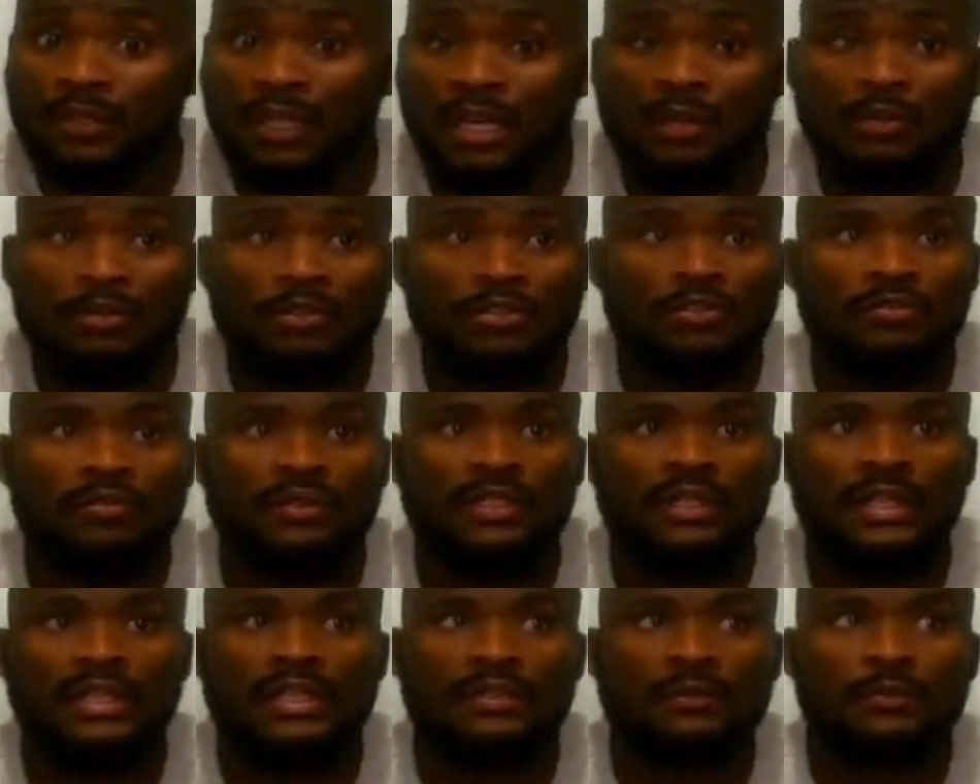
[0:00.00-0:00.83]
how to
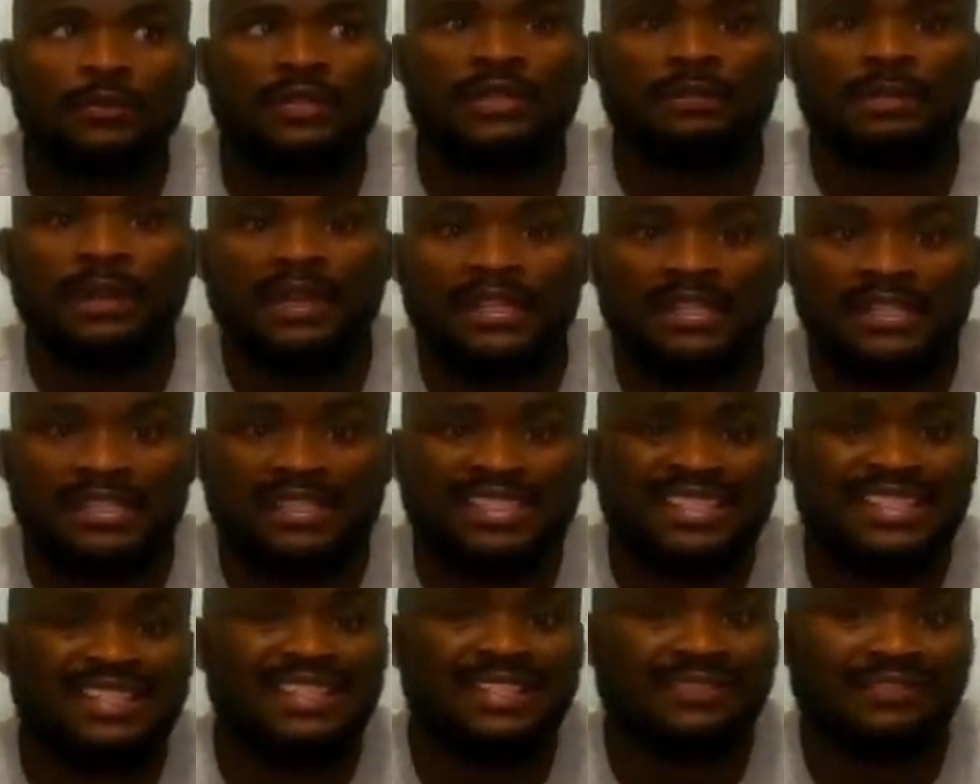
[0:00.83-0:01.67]
relate with
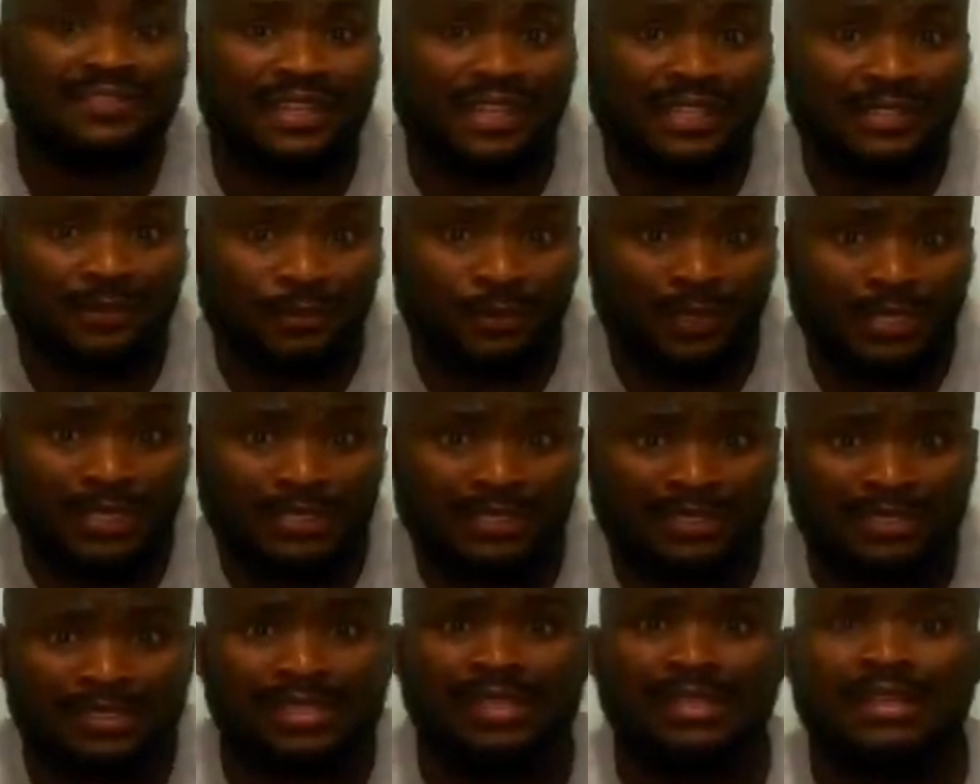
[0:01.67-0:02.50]
patients, the difficult
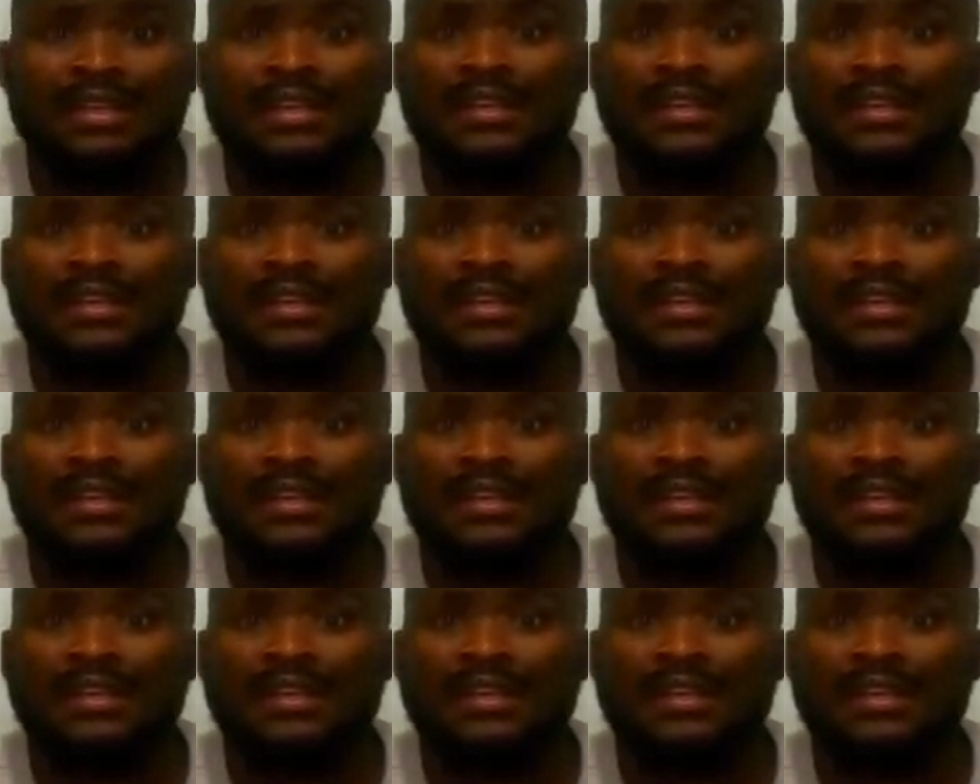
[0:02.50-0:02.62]
ones,